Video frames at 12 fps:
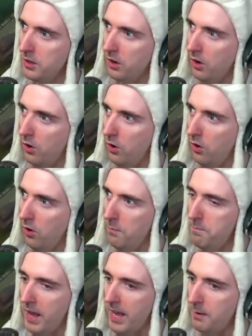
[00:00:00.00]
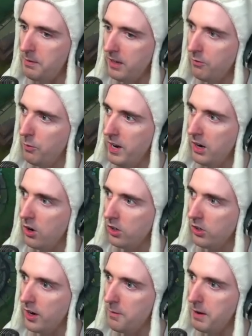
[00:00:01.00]
Oh baby, we are
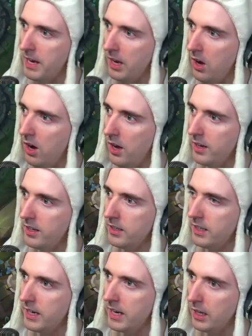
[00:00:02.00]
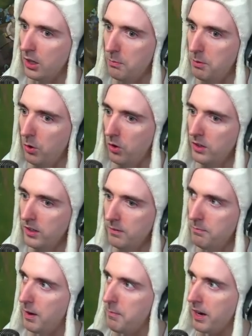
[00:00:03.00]
gonna be unkillable.
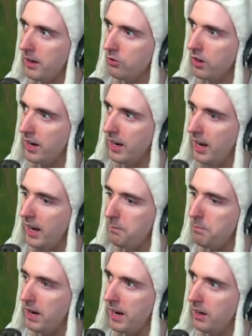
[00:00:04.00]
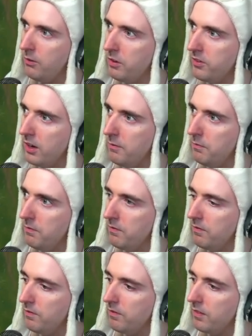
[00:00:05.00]
My body's ready. Hey Pike, what's up?
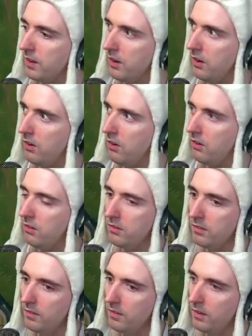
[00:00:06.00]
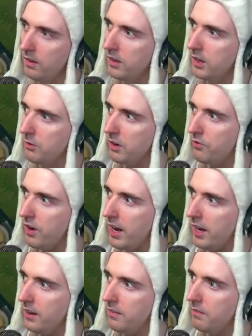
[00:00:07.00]
Oh, you wanna
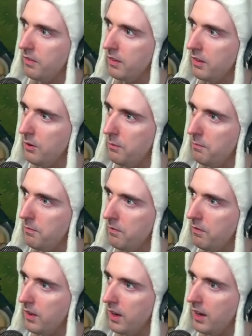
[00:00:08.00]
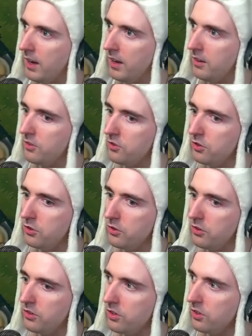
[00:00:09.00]
fight? Nope. Uh-huh.
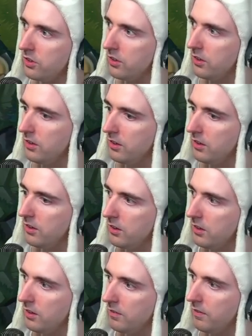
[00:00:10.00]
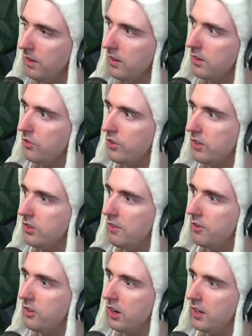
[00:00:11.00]
Juked. Does Victor have
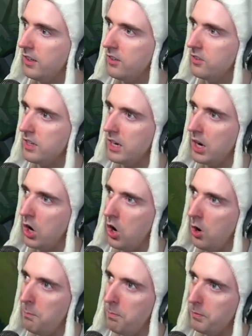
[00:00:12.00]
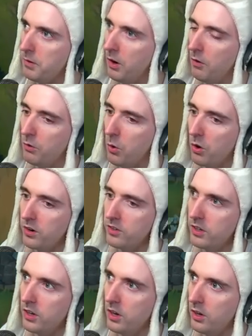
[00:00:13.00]
his Anyas? Yup, of course
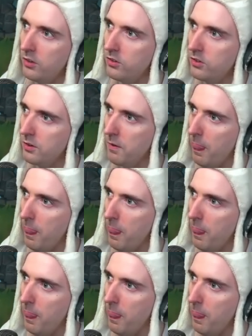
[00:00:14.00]
he does.